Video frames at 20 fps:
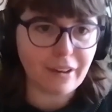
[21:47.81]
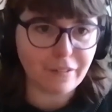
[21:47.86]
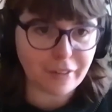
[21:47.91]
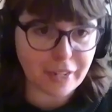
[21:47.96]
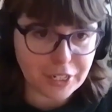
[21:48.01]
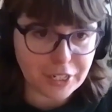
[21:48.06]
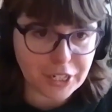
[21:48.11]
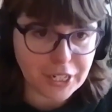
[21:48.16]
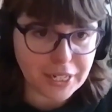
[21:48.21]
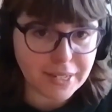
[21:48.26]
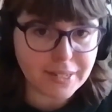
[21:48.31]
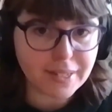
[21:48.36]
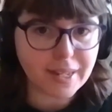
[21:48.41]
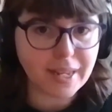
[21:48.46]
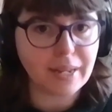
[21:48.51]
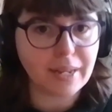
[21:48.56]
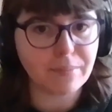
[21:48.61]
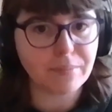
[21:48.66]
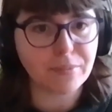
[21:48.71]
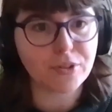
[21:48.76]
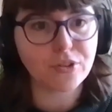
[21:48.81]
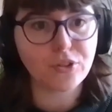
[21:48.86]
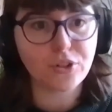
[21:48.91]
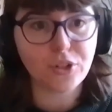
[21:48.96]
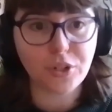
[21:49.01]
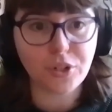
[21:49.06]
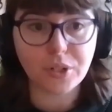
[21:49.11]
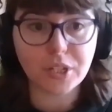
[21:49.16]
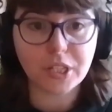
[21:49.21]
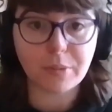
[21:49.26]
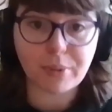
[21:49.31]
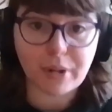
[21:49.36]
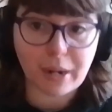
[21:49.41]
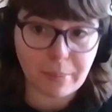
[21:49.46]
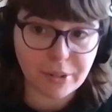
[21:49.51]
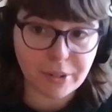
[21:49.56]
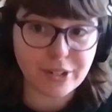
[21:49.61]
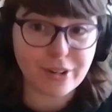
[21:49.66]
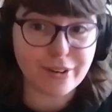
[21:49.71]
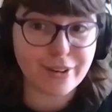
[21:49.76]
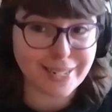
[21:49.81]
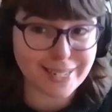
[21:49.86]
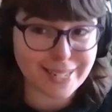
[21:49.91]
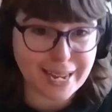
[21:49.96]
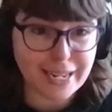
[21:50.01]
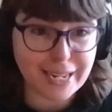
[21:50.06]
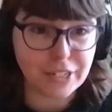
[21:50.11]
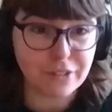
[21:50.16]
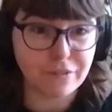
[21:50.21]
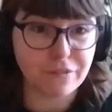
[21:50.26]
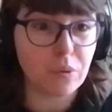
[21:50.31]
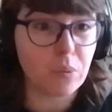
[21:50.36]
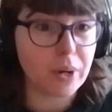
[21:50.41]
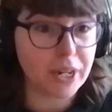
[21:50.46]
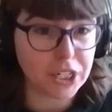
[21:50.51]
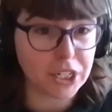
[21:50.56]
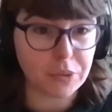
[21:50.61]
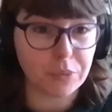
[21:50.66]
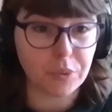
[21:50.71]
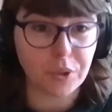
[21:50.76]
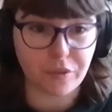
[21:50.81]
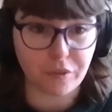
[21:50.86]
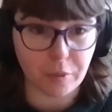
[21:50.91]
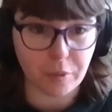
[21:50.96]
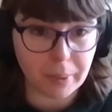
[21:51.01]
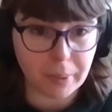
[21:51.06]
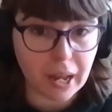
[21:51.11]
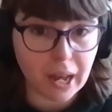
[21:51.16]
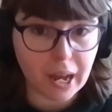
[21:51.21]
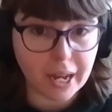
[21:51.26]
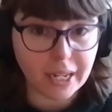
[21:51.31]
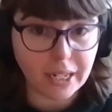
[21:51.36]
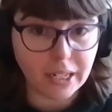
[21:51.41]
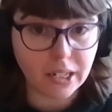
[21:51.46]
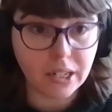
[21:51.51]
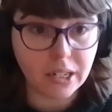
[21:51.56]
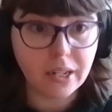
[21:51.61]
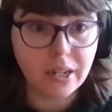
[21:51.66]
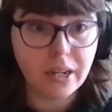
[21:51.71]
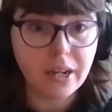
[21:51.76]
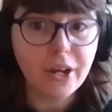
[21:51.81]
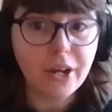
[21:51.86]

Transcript: FHE schemes due to the parameterization for which it would have applied.